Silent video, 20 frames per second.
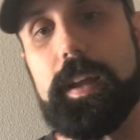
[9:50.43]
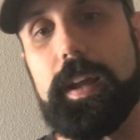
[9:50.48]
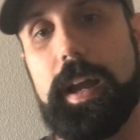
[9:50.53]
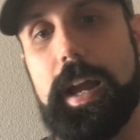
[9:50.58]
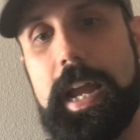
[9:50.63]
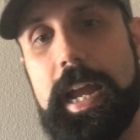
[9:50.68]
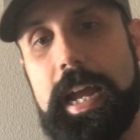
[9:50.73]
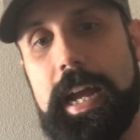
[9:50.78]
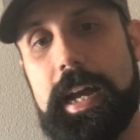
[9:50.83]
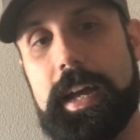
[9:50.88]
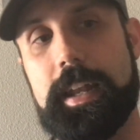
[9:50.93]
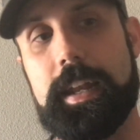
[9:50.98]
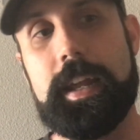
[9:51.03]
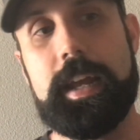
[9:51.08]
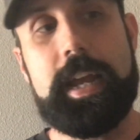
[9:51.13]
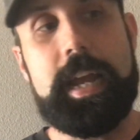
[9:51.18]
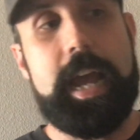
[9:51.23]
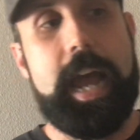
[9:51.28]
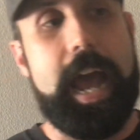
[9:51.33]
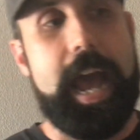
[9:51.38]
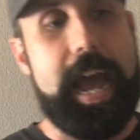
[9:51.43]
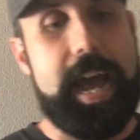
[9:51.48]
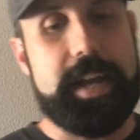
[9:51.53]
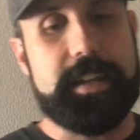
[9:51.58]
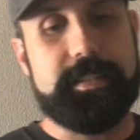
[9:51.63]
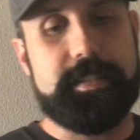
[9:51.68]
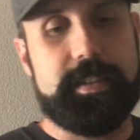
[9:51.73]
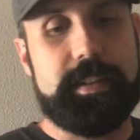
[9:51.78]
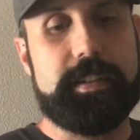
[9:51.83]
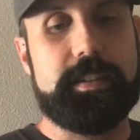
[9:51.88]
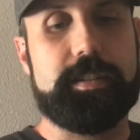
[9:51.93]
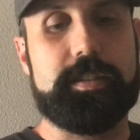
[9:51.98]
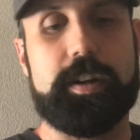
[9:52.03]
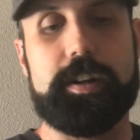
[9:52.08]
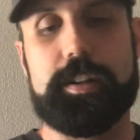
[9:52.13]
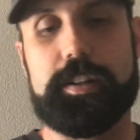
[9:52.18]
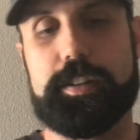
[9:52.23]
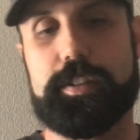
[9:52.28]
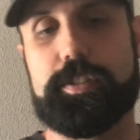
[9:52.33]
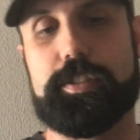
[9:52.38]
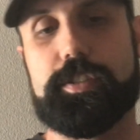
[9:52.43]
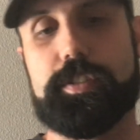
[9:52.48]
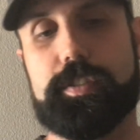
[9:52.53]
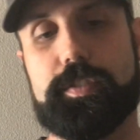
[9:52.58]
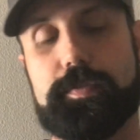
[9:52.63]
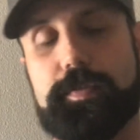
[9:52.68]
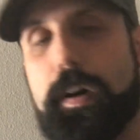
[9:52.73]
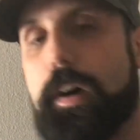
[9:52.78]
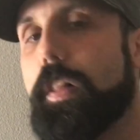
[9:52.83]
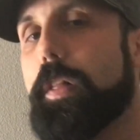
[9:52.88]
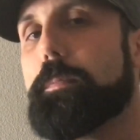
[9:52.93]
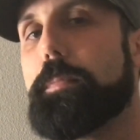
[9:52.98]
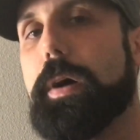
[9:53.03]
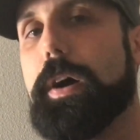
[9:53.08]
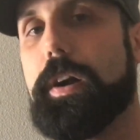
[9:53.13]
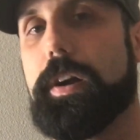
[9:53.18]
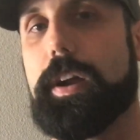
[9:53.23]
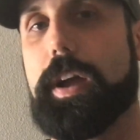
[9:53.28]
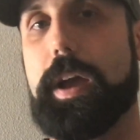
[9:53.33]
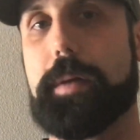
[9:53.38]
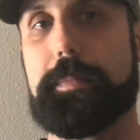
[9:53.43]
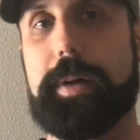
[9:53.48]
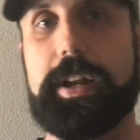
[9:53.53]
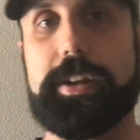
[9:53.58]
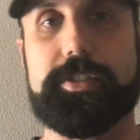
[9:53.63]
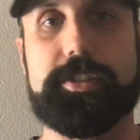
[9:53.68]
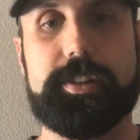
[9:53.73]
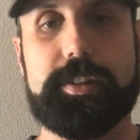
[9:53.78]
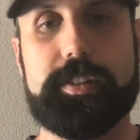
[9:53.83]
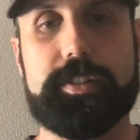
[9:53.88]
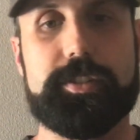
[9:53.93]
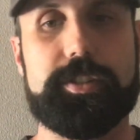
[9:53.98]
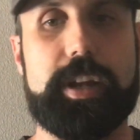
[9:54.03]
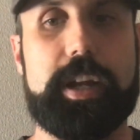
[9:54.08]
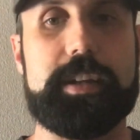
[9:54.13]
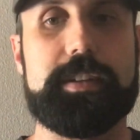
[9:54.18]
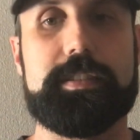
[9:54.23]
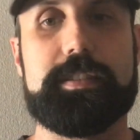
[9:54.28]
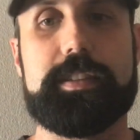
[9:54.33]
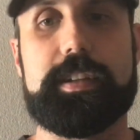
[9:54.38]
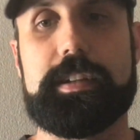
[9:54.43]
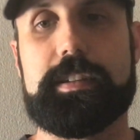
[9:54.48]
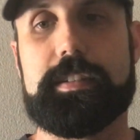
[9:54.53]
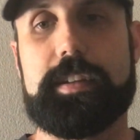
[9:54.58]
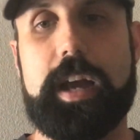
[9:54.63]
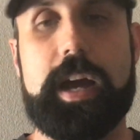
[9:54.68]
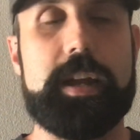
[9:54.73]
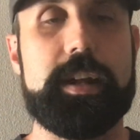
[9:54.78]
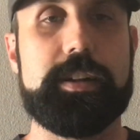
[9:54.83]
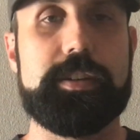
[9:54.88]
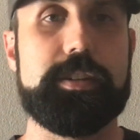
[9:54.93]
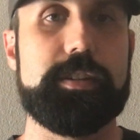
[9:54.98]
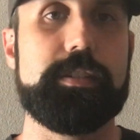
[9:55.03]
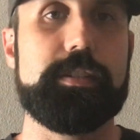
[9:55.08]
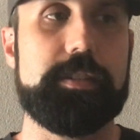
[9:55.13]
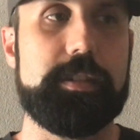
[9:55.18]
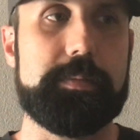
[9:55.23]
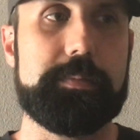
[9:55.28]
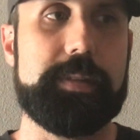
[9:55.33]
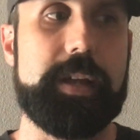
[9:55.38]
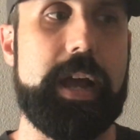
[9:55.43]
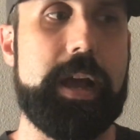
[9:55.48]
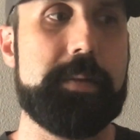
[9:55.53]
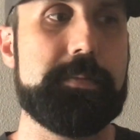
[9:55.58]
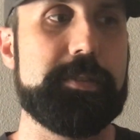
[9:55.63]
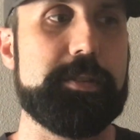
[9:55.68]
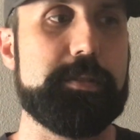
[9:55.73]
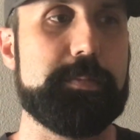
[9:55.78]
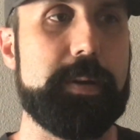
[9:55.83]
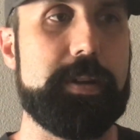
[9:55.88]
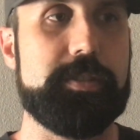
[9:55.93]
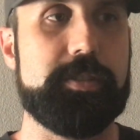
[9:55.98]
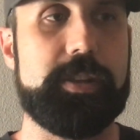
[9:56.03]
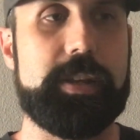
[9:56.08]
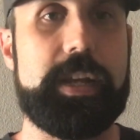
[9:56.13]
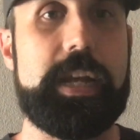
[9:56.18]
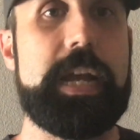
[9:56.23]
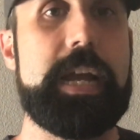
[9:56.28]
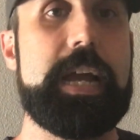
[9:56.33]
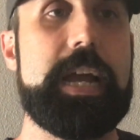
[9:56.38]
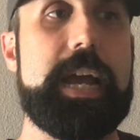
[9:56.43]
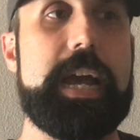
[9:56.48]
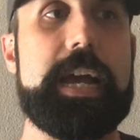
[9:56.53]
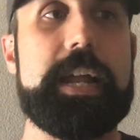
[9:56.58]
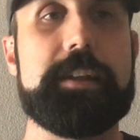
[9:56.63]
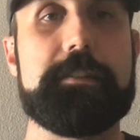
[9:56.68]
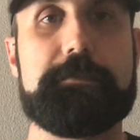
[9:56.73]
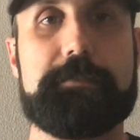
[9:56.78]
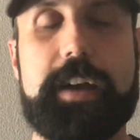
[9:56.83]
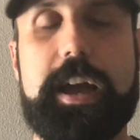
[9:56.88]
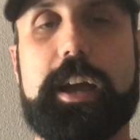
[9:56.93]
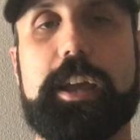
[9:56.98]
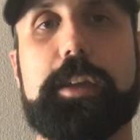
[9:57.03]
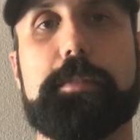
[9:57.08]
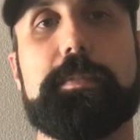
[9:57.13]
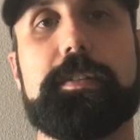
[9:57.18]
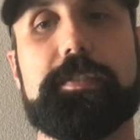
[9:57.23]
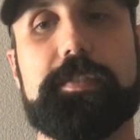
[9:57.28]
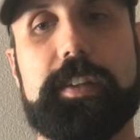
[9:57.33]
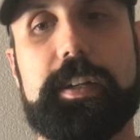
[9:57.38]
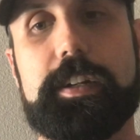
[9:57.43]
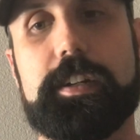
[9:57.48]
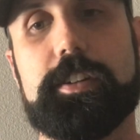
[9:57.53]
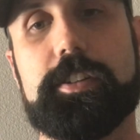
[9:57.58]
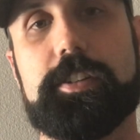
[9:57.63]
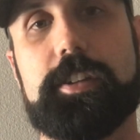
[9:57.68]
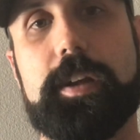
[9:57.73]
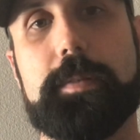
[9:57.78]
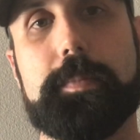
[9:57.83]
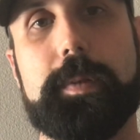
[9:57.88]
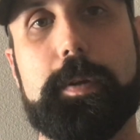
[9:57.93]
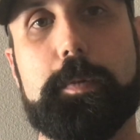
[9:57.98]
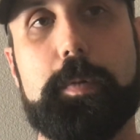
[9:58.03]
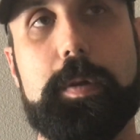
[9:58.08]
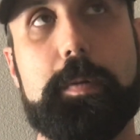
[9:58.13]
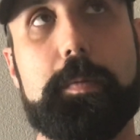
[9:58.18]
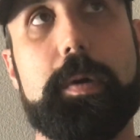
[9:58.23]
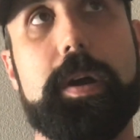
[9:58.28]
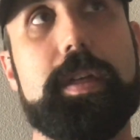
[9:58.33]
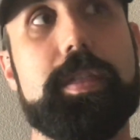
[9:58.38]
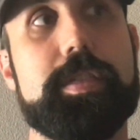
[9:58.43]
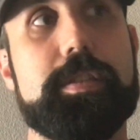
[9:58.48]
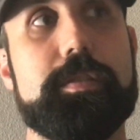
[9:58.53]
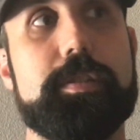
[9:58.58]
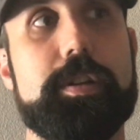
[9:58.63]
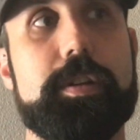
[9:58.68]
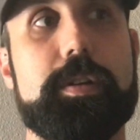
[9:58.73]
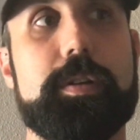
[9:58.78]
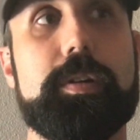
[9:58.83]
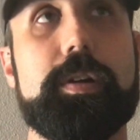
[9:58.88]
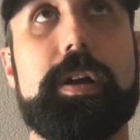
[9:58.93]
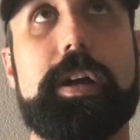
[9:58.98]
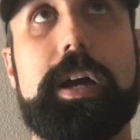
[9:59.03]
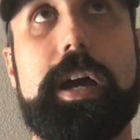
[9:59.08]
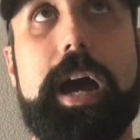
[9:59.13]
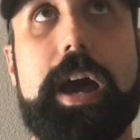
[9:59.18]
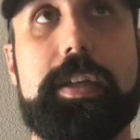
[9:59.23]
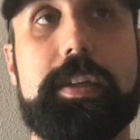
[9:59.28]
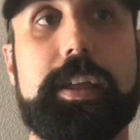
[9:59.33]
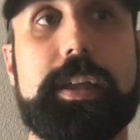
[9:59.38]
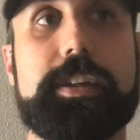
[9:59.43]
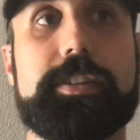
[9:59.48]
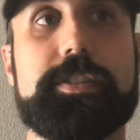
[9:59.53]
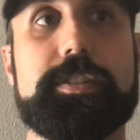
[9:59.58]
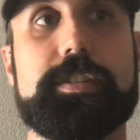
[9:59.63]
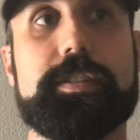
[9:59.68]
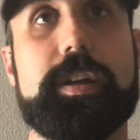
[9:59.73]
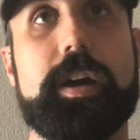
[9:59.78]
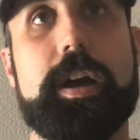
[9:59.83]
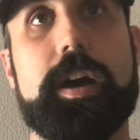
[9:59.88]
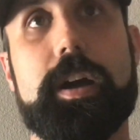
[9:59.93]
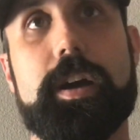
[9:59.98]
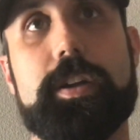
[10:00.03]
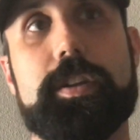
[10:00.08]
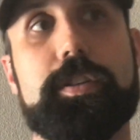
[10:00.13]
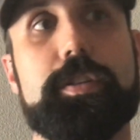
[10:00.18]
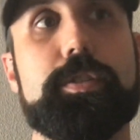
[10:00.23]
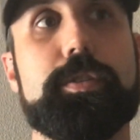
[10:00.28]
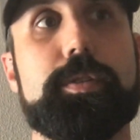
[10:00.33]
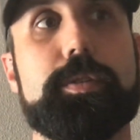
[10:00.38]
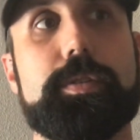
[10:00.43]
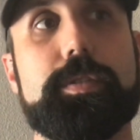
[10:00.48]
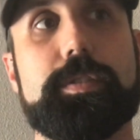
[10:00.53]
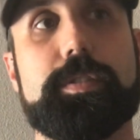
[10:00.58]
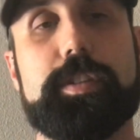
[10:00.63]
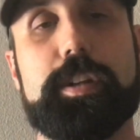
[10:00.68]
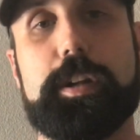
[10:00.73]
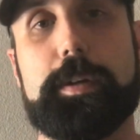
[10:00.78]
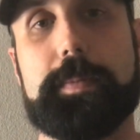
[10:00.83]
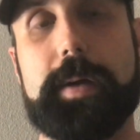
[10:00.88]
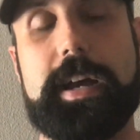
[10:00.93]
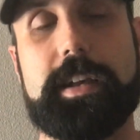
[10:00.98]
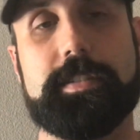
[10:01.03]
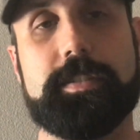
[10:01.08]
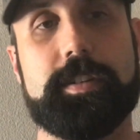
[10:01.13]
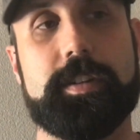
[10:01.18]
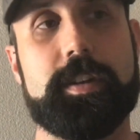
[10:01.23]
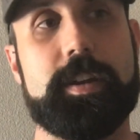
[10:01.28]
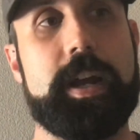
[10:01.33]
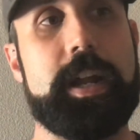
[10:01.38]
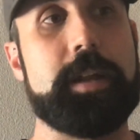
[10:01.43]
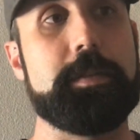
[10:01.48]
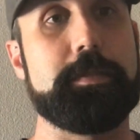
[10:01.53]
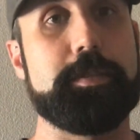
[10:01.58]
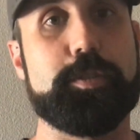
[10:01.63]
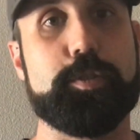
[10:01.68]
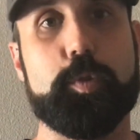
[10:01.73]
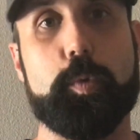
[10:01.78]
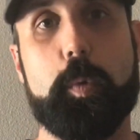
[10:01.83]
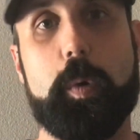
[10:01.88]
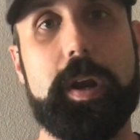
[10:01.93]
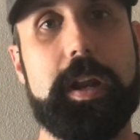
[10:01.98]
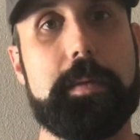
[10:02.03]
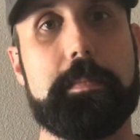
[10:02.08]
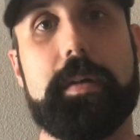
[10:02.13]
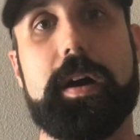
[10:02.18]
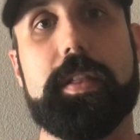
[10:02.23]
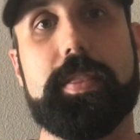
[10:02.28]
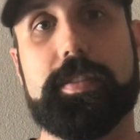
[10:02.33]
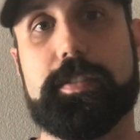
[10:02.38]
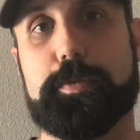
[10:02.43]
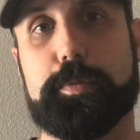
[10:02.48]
And as things started to fall apart at my church, as things kind of do sometimes, especially in a vacuum of leadership, like we went through I think they just got a new senior pastor, and it was 20 months